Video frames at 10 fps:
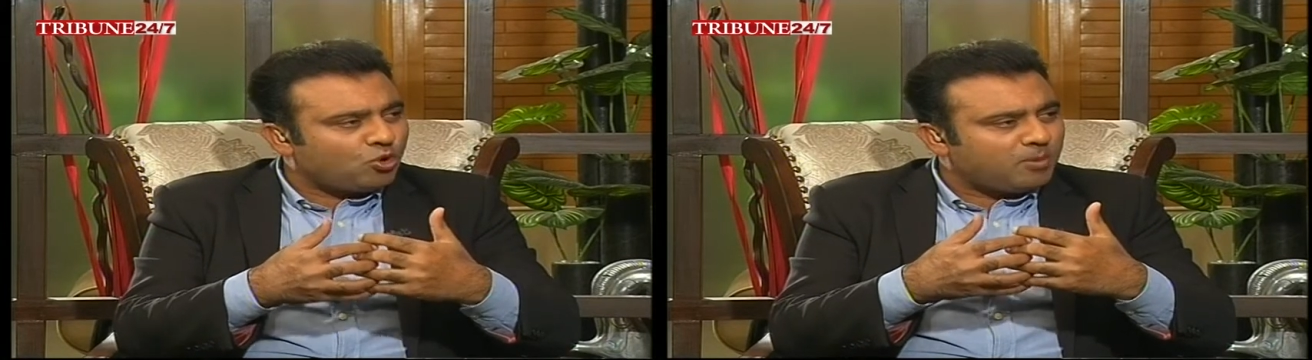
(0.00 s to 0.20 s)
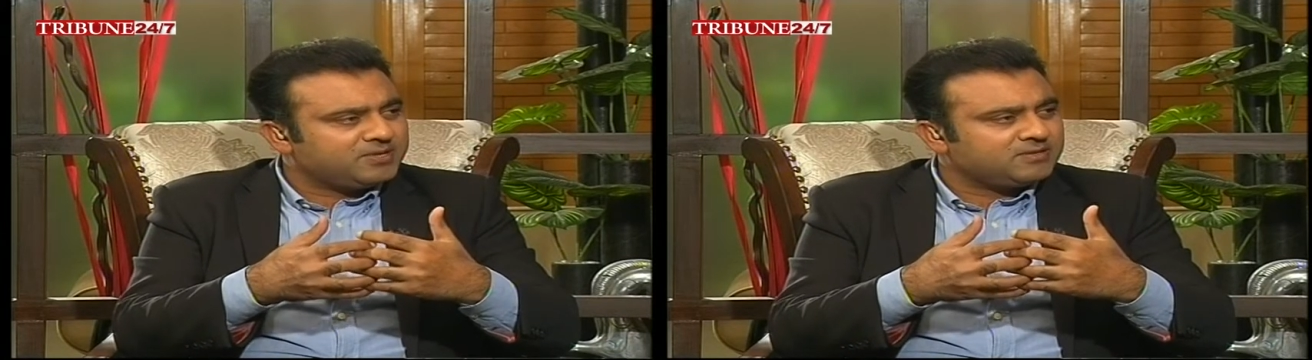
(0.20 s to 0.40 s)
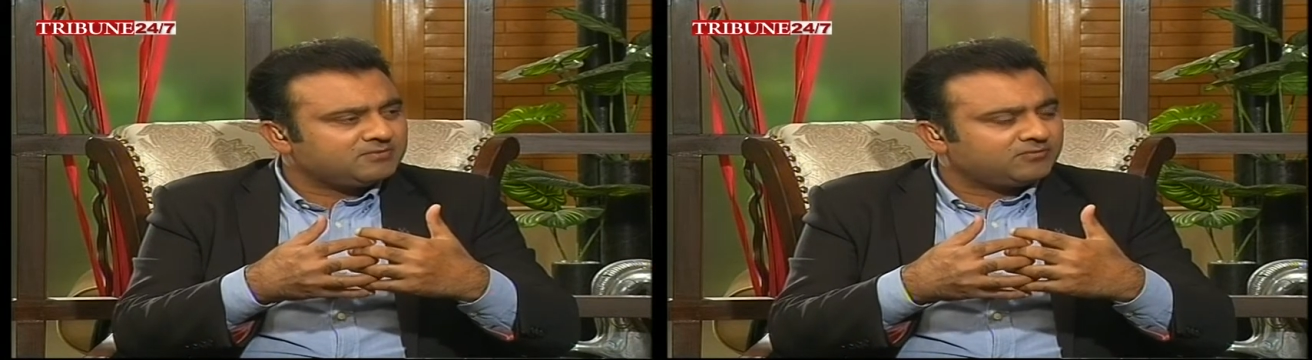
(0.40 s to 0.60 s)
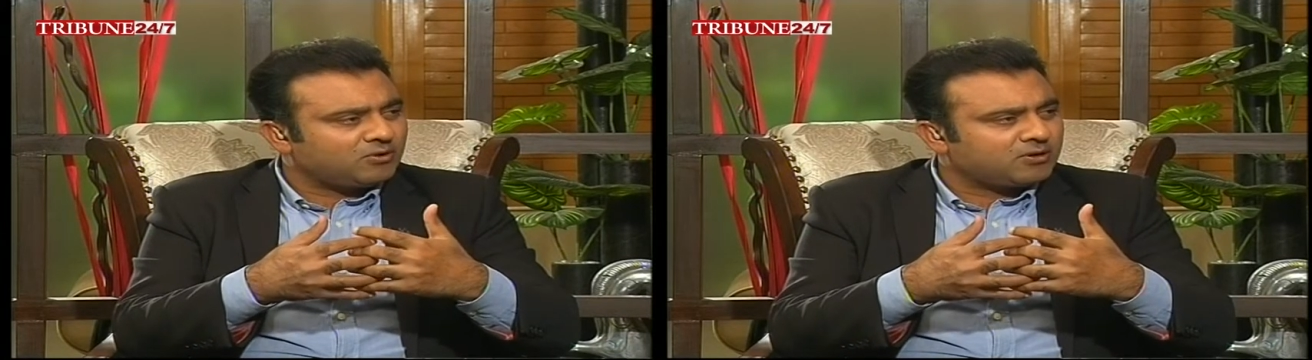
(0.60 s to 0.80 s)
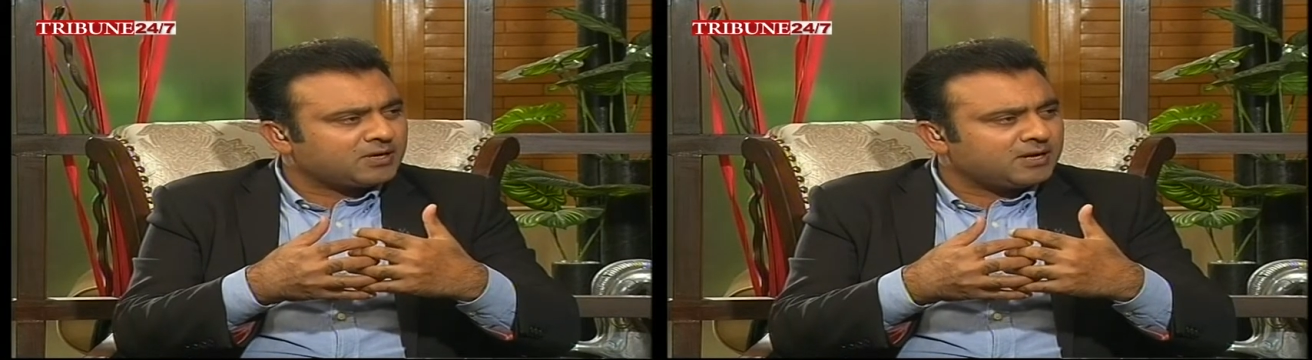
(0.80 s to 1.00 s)
omen
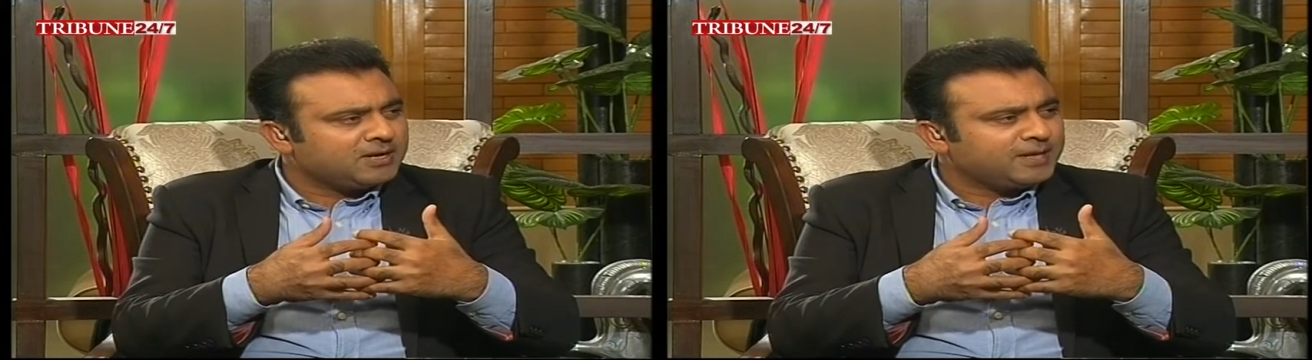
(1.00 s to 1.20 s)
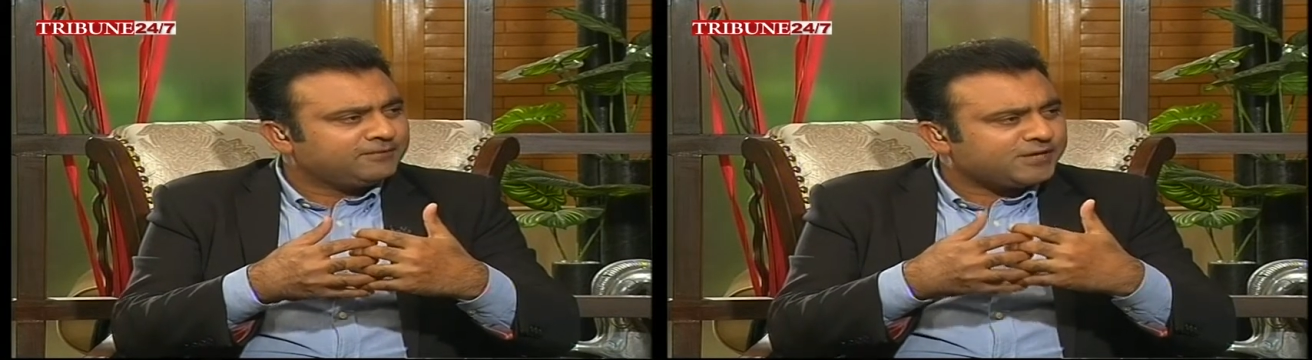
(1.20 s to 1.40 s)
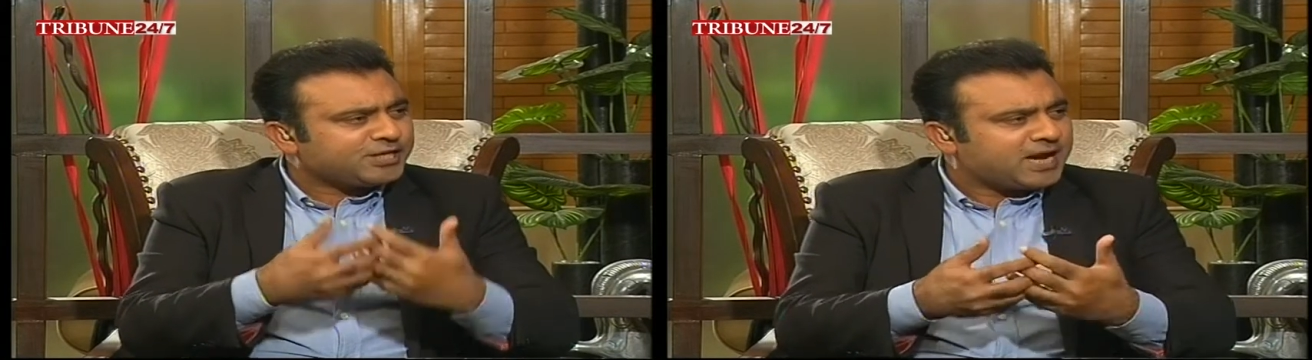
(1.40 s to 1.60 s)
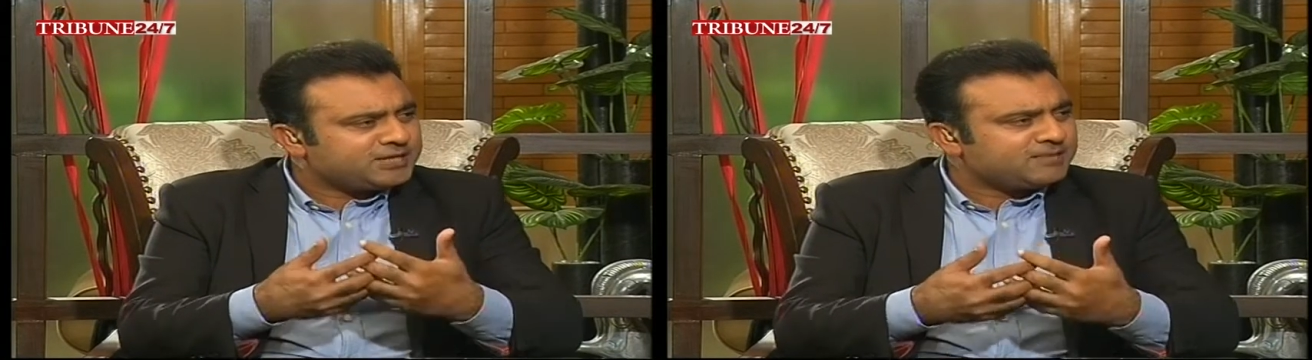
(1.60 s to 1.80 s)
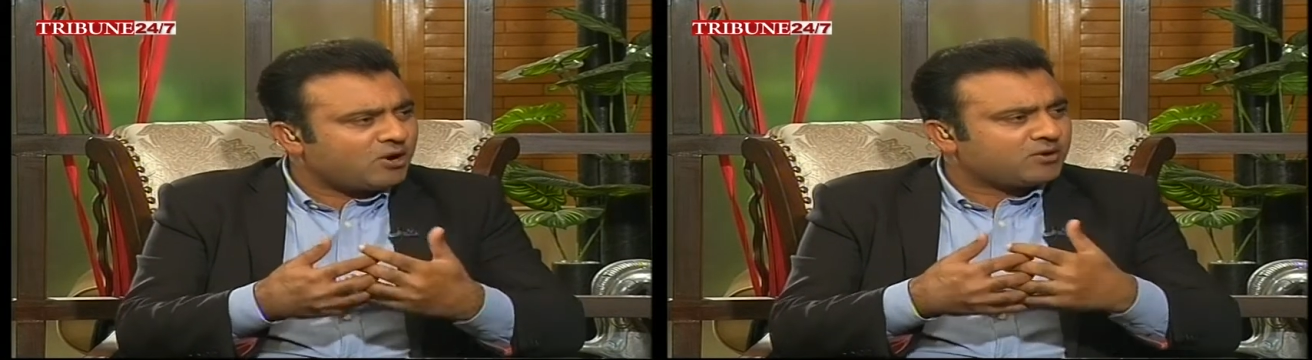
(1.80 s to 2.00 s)
for fragile
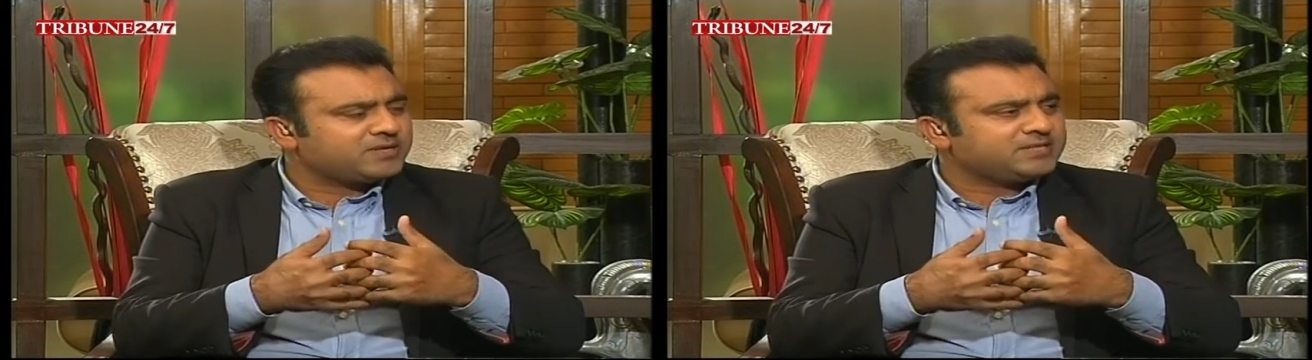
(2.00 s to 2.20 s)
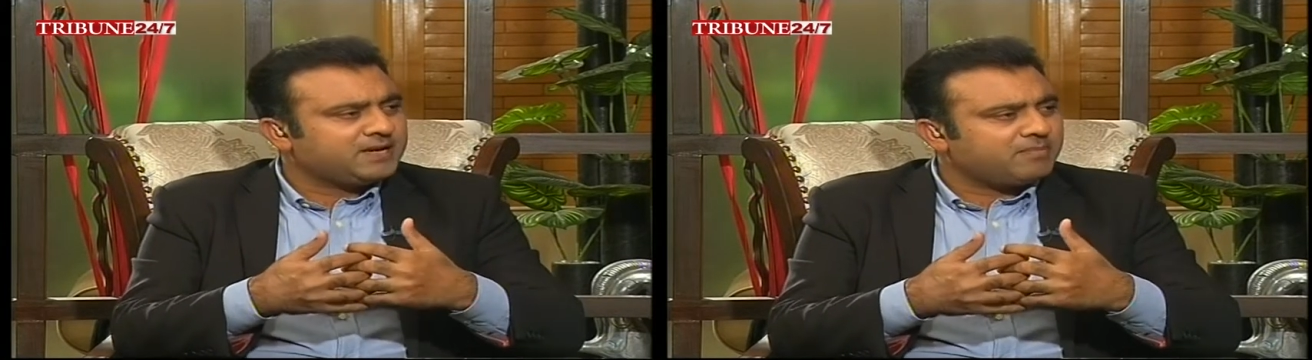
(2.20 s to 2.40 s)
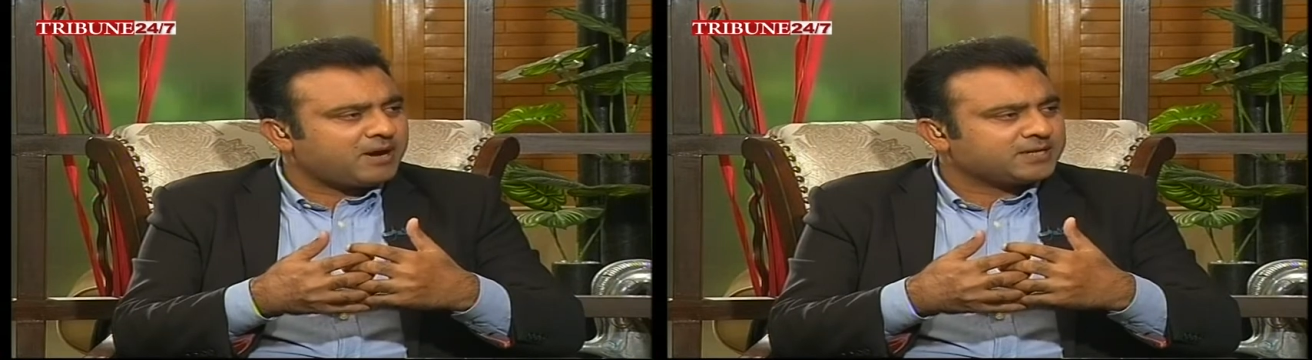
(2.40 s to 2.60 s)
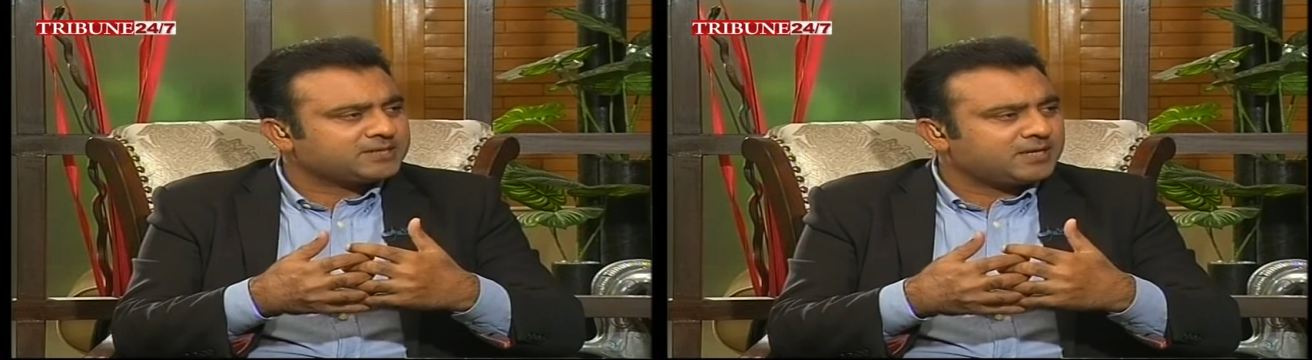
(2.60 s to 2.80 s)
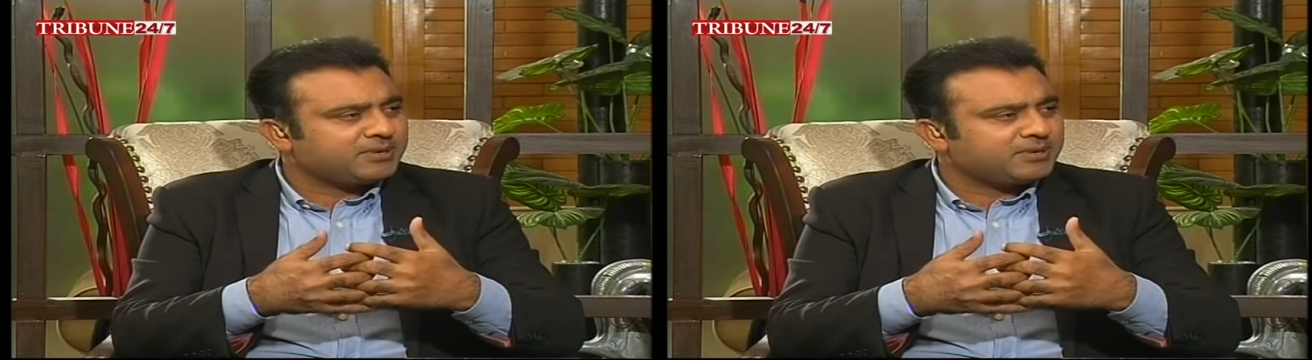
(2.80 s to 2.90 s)
democracy in Pakistan?